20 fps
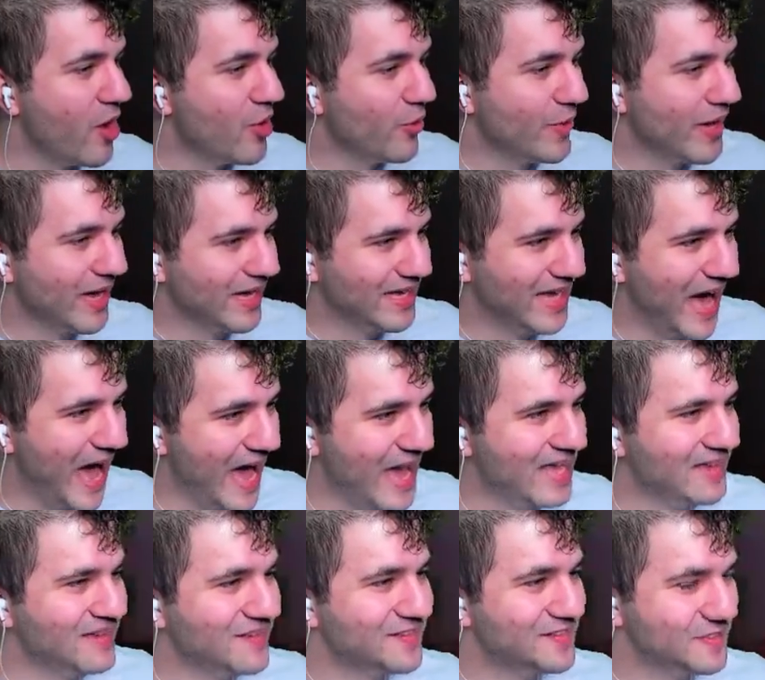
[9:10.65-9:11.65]
We got
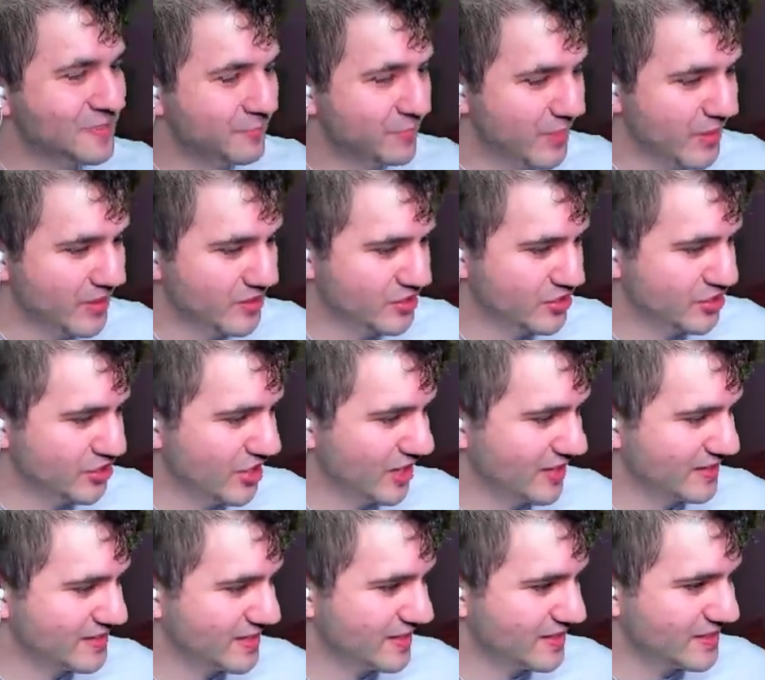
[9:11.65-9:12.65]
Kaya, Spirit's
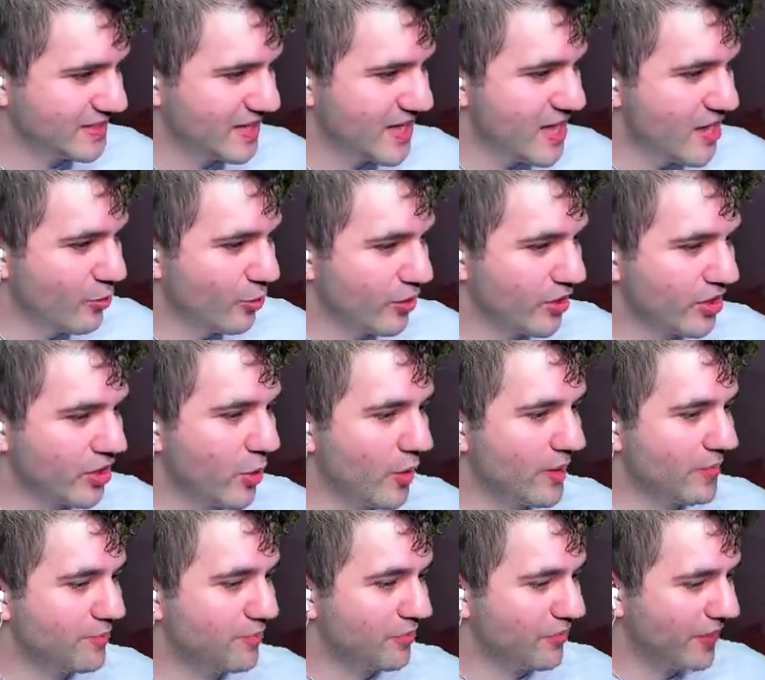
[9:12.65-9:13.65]
Justice. We're going to go
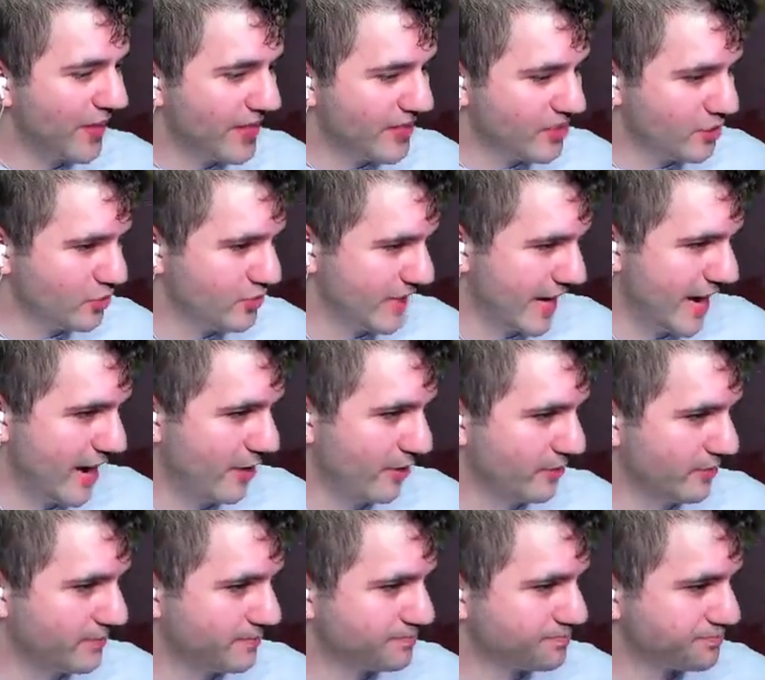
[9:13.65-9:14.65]
ahead and play you down.
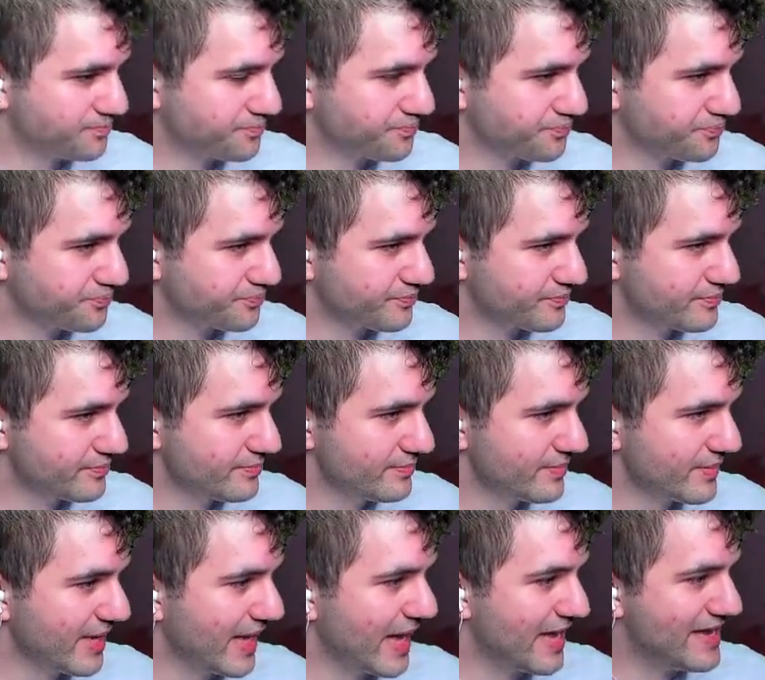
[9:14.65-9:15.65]

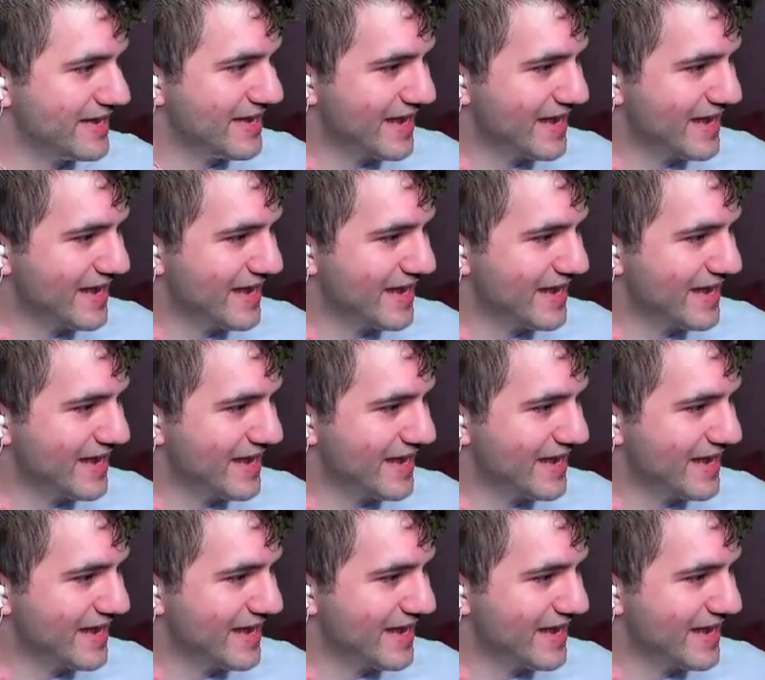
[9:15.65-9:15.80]
And